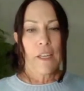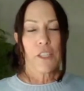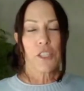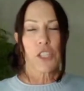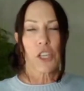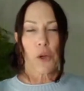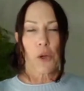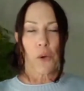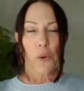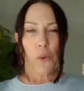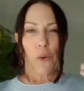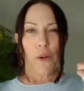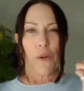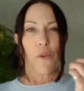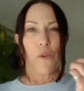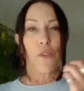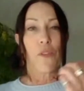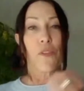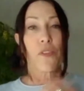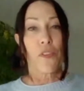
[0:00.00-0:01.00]
So
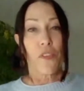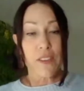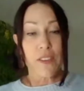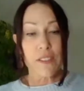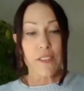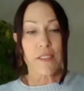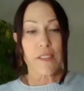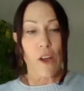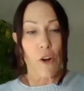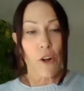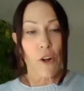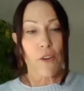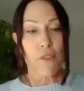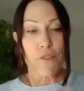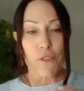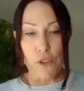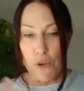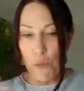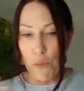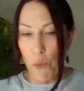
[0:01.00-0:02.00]
this are a
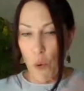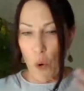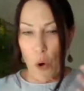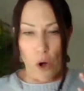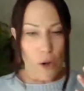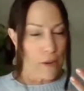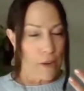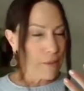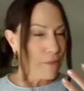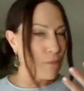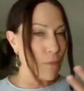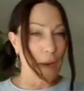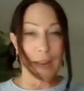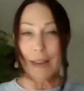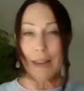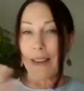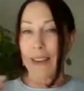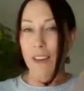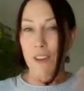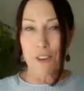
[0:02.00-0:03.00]
few more,
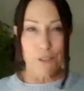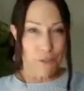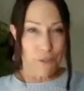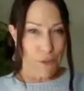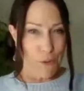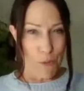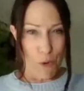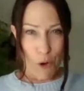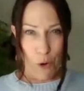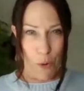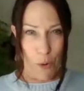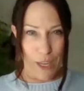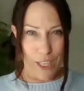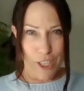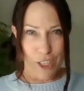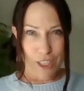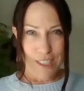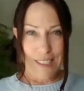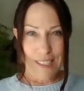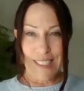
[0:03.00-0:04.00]
right? Here are a few more
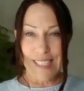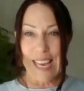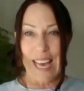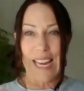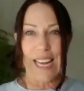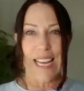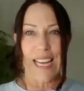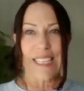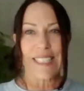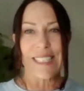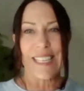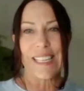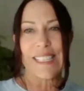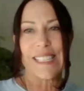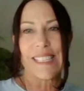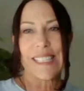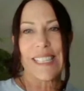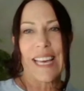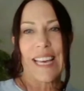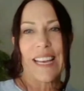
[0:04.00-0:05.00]
questions. And as I
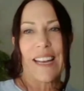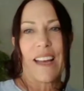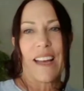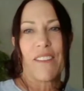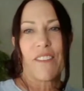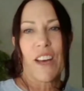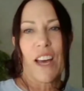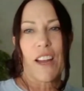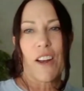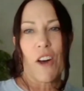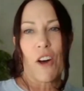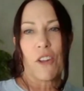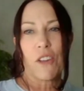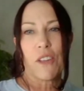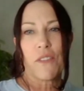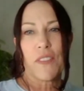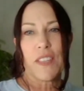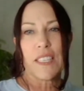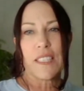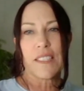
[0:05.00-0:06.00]
said, I've got all
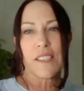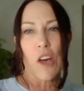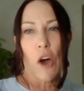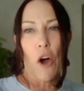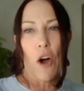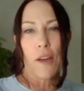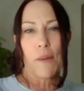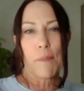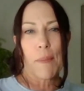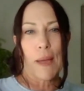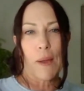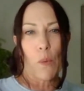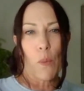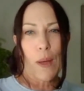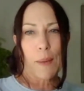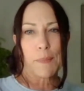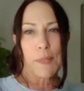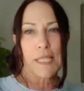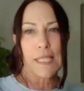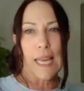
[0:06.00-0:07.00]
of these on my
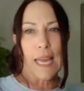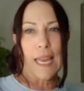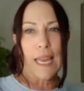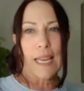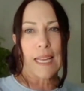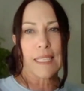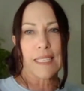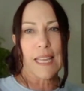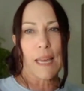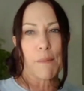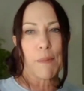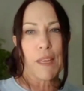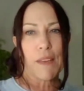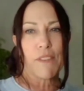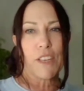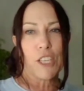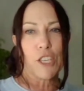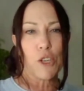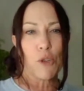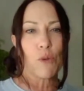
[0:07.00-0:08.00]
website because I'm
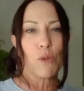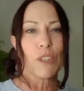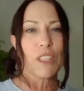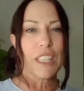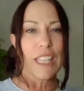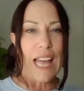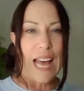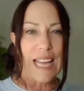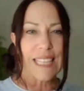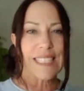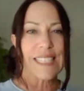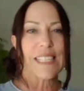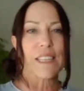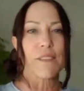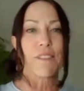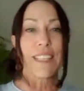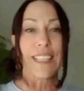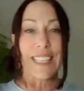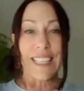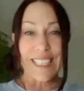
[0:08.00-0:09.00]
giving you lots
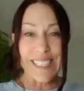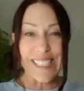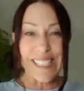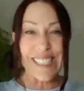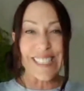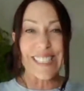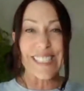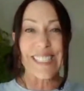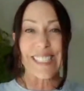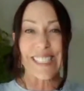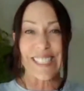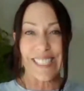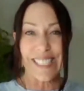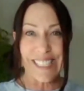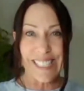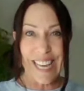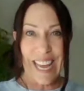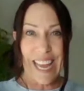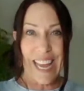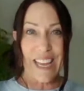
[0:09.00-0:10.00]
of lists
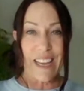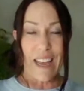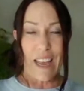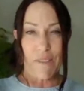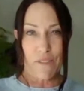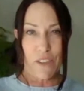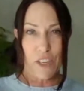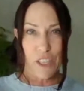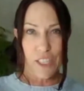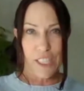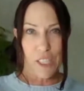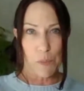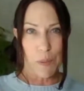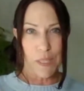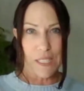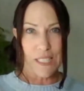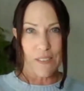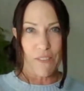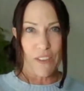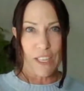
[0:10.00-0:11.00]
today and very
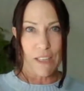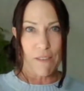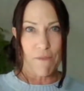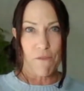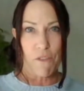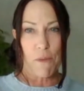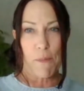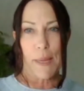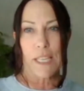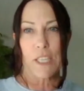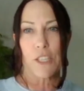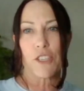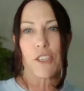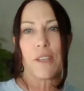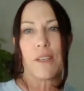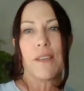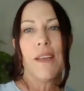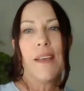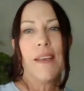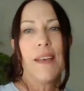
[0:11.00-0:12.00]
specific
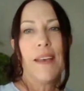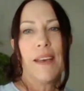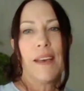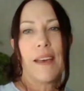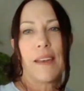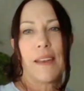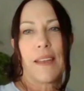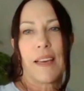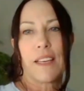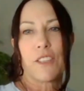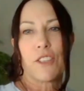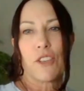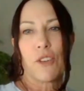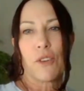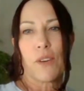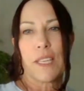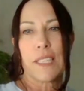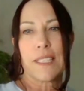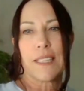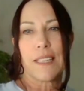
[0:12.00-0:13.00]
information. And as you know,
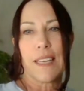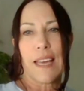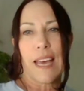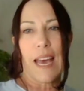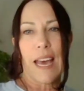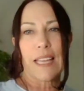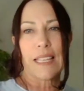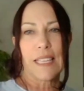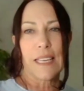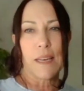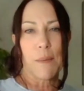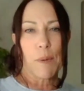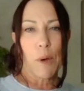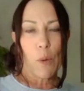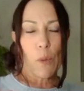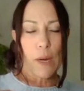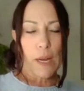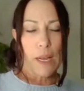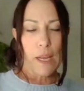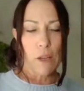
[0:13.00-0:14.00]
I tend to ad lib
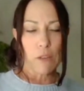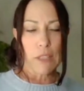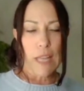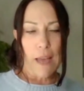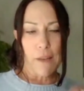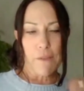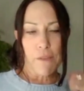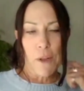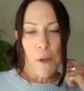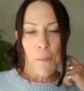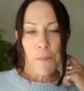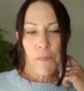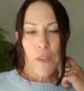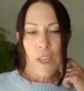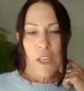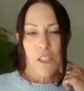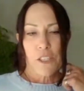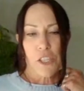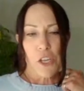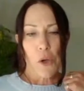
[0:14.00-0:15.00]
when I go live.
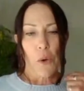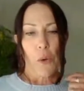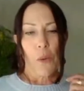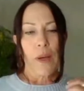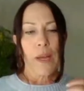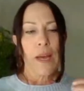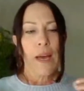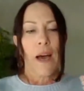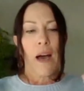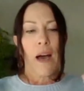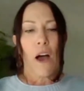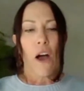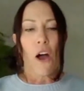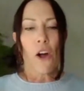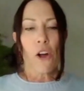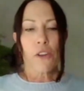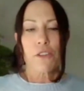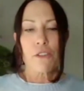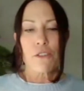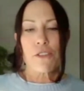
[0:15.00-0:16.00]
So
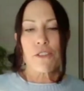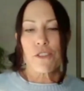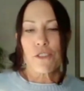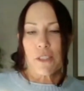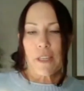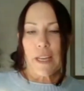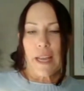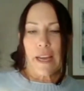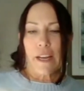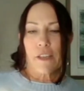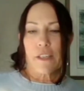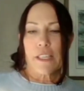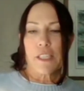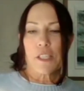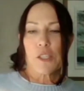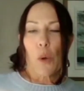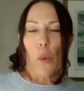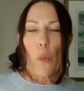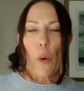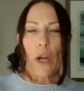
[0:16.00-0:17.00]
are there certain
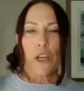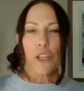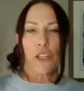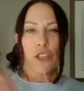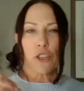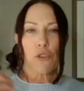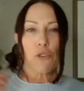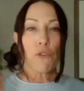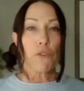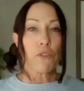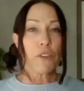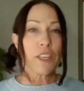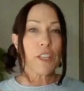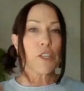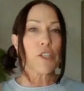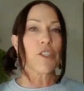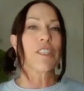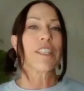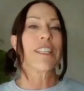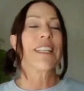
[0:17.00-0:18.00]
areas where you
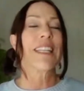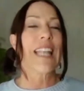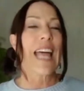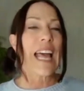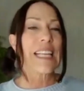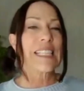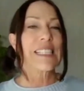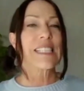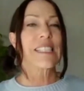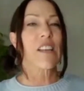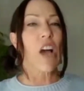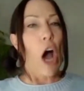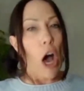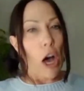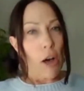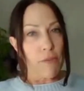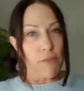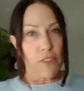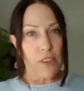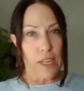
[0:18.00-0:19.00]
feel less
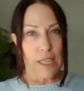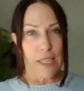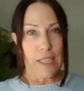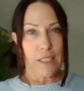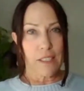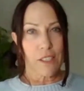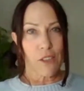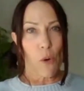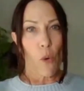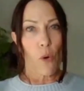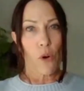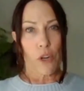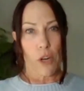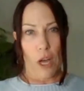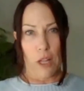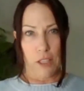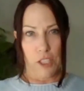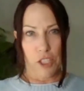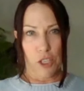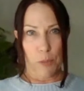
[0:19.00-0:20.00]
confident or
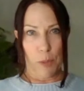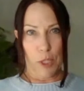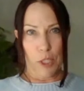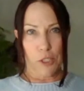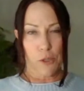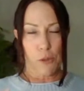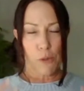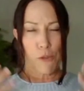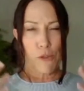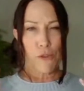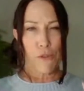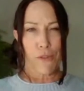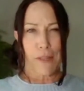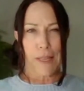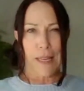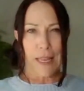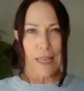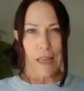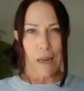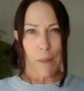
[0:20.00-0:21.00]
knowledgeable? So as you're
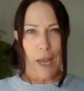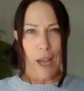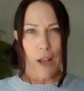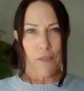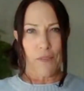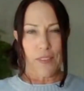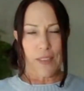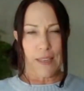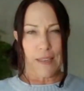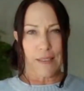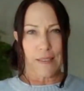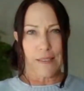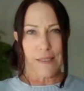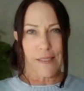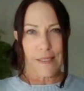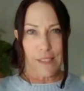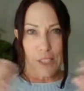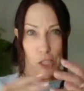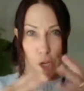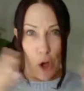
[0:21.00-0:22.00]
thinking about
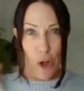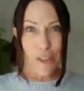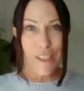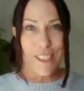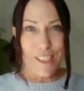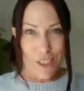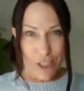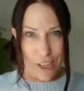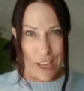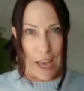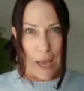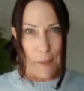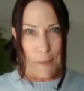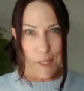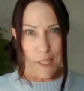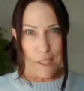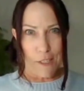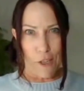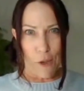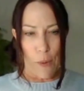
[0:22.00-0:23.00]
these knowledge gaps
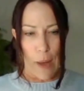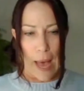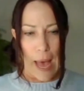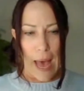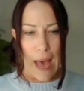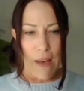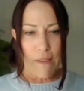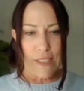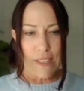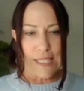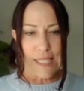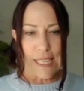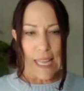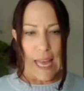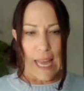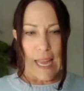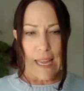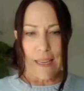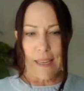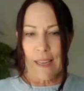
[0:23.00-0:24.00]
that you have, it's
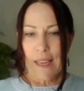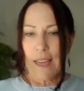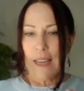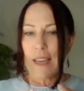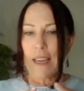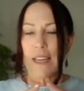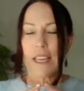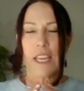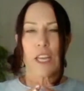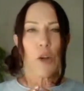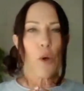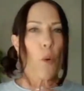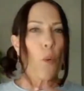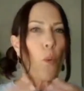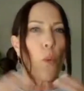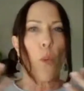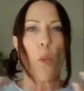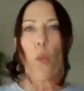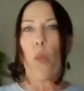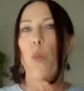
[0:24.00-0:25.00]
like,
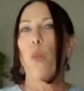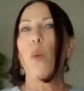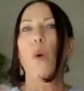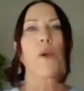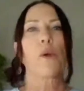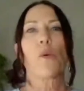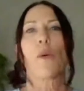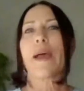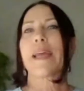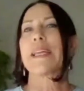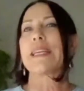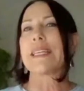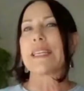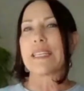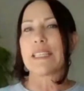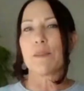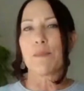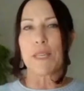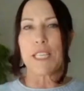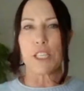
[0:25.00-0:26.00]
what do I
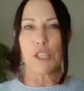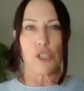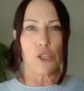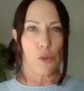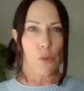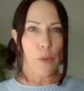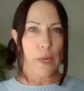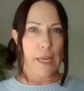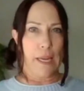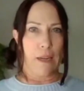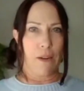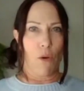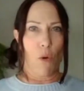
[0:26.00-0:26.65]
need to be doing?